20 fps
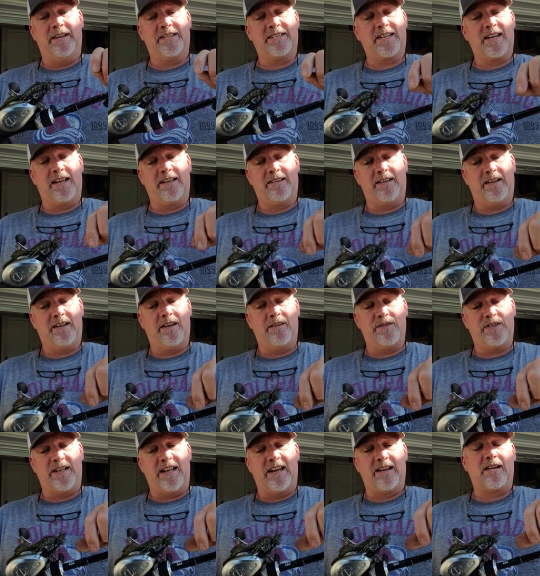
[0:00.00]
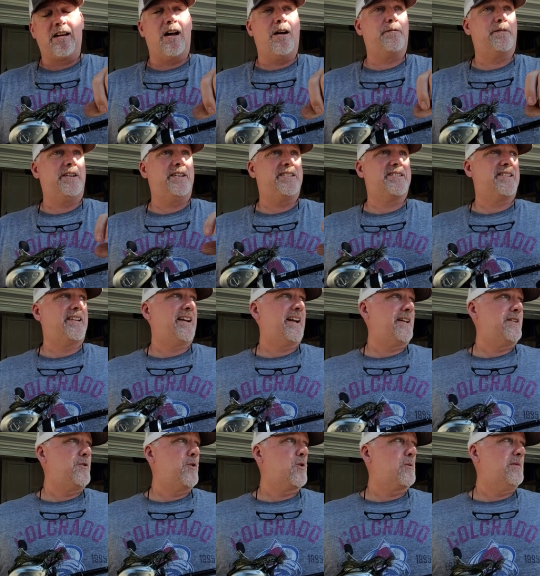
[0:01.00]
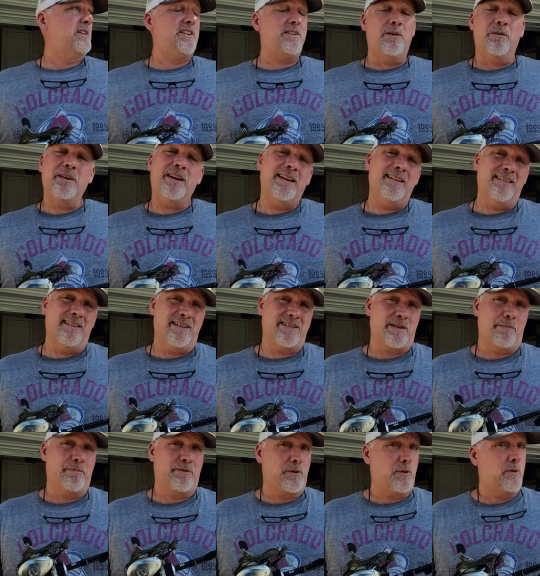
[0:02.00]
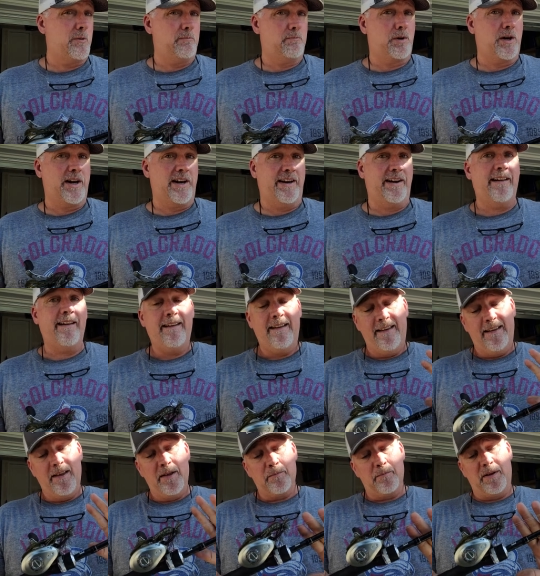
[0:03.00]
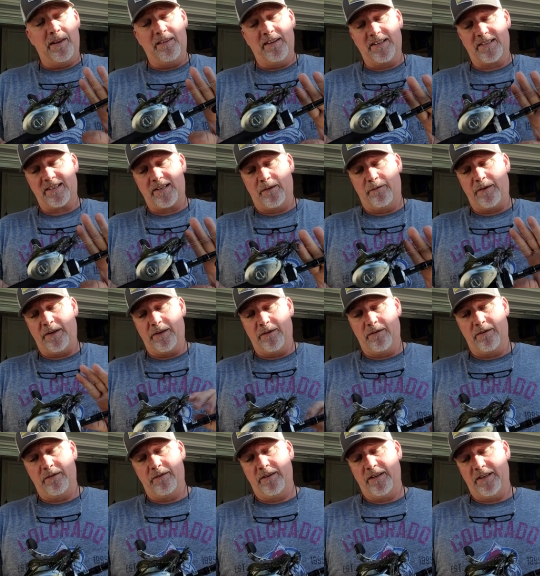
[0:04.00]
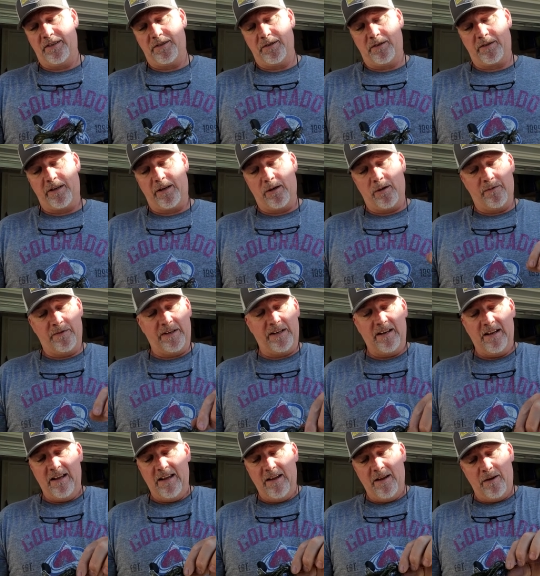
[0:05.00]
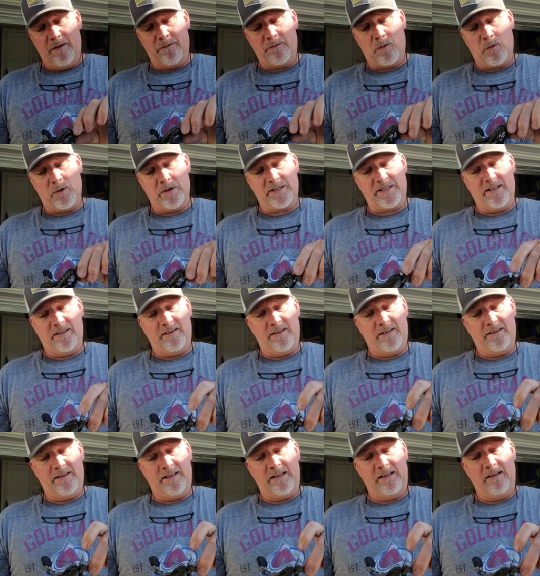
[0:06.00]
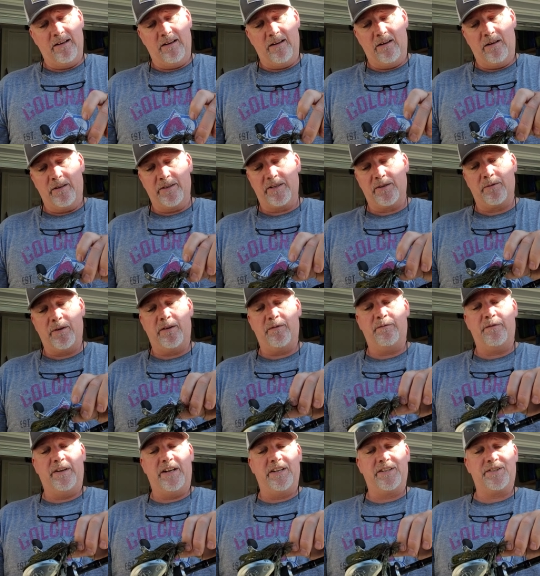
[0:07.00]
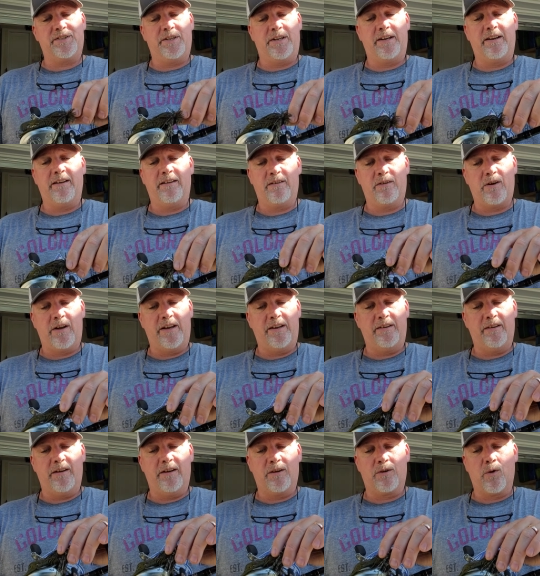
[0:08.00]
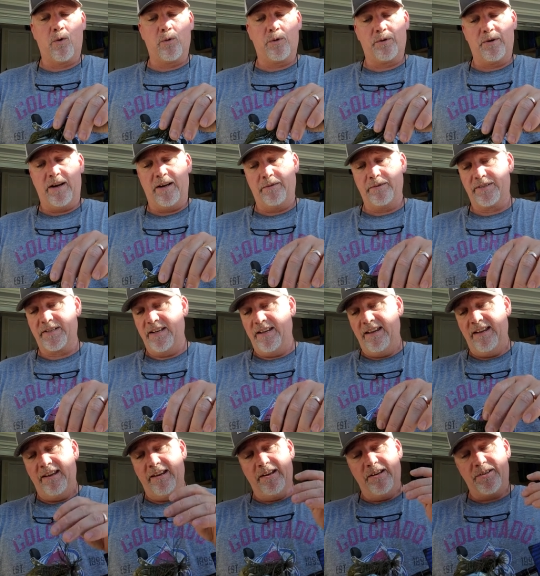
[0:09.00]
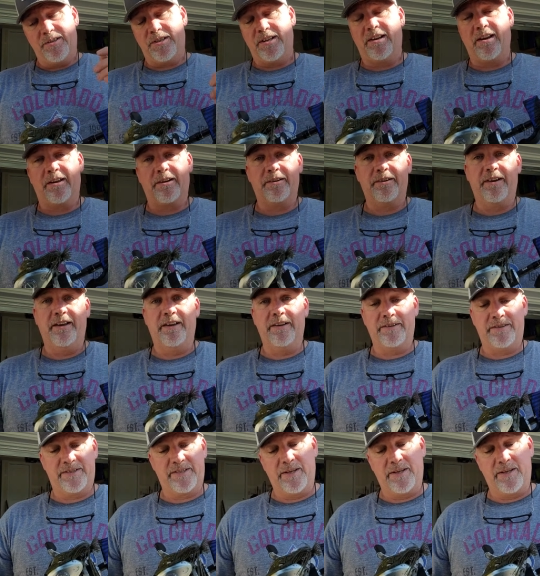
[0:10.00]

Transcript: It's got, it gives you that confidence that I normally don't get unless I'm throwing braid. But this stuff here, it took care of it, of course. And then the uh, all-terrain finesse jig and uh, quarter ounce, she got her done.